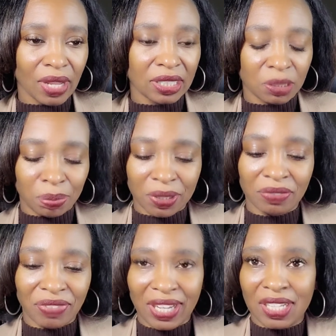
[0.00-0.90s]
And she put her
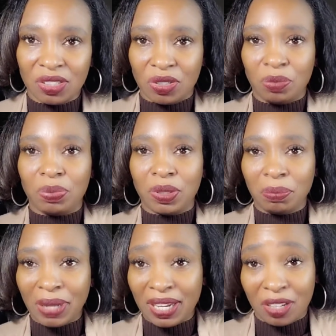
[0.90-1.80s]
fans, you know, put
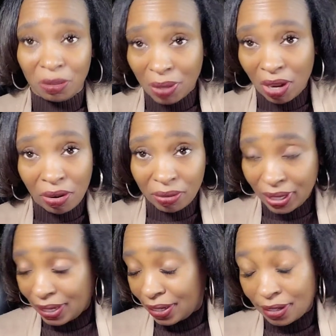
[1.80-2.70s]
them back up, all
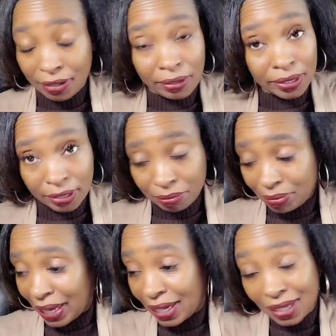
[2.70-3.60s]
of them
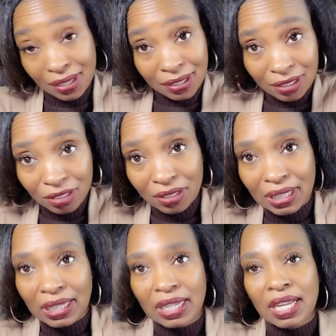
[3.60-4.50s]
back in the little
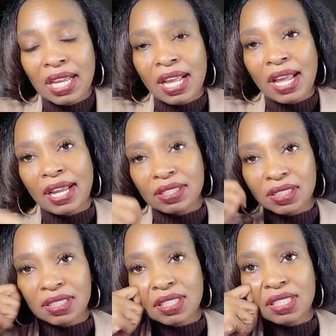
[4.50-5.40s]
thing. And
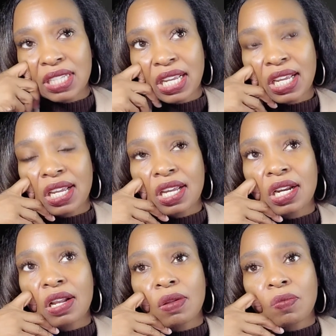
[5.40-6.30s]
she said,